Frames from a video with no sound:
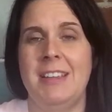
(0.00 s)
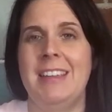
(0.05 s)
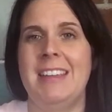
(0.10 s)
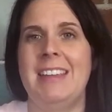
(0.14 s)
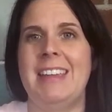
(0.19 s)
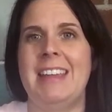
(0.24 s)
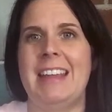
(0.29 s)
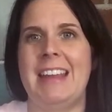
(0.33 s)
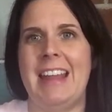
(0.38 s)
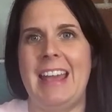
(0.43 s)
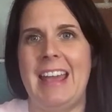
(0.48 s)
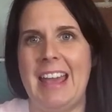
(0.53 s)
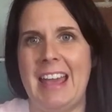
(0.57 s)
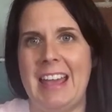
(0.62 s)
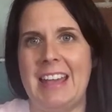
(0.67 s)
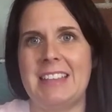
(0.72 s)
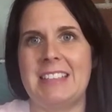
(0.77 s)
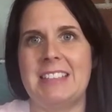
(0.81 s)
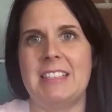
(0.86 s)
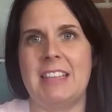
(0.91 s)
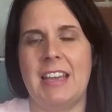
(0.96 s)
It has
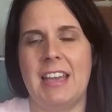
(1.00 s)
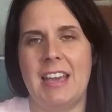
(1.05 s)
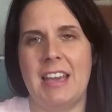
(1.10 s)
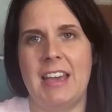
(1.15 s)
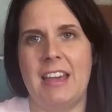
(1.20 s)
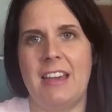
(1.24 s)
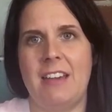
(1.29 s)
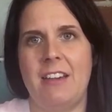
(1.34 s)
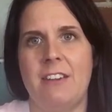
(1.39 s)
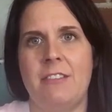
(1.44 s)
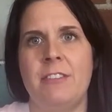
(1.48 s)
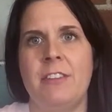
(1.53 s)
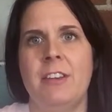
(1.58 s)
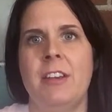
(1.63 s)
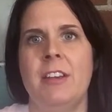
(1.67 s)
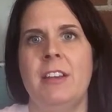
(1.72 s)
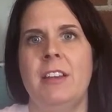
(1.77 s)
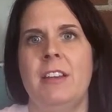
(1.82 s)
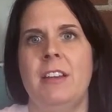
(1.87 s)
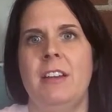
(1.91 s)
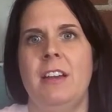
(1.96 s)
to have,
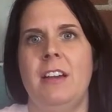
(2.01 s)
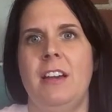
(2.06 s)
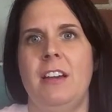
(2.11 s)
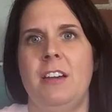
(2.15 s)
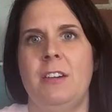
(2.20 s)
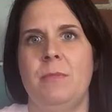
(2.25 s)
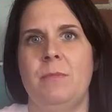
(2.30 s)
um,